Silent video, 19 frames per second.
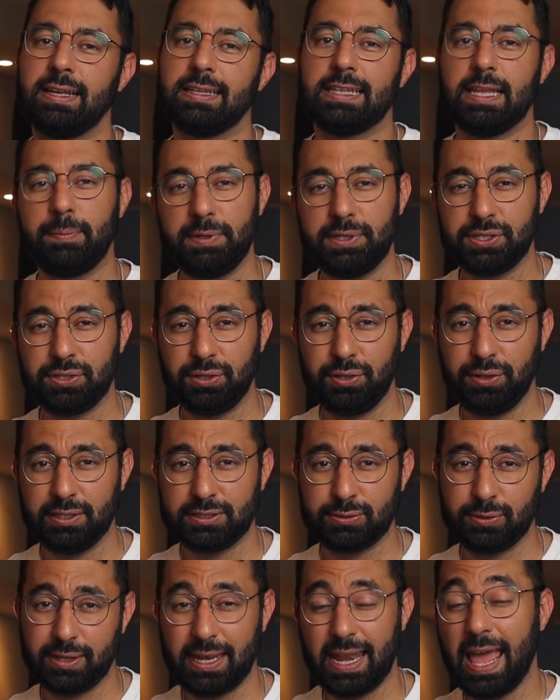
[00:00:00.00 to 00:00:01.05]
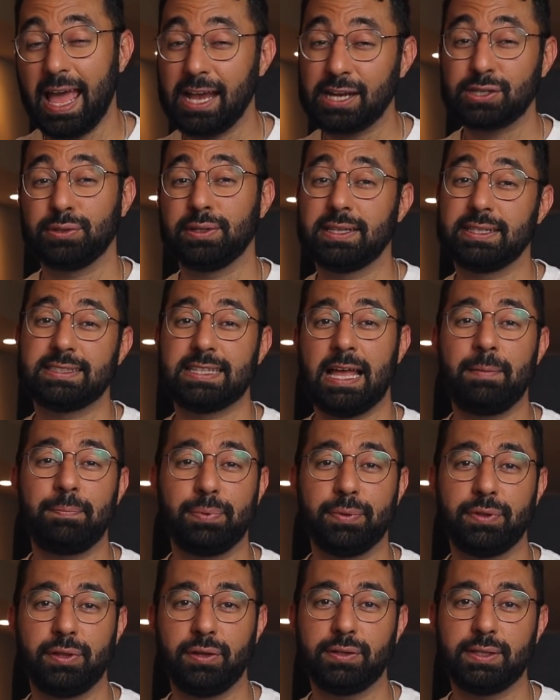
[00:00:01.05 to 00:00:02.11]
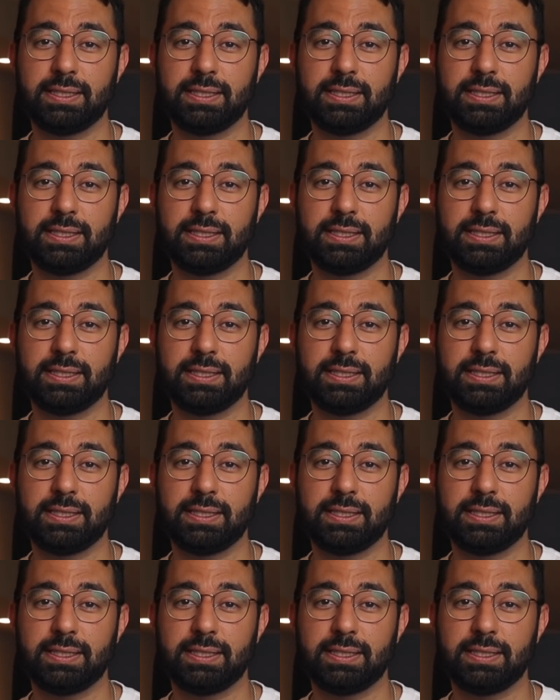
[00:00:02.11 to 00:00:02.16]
Let me show you this with an actual example though.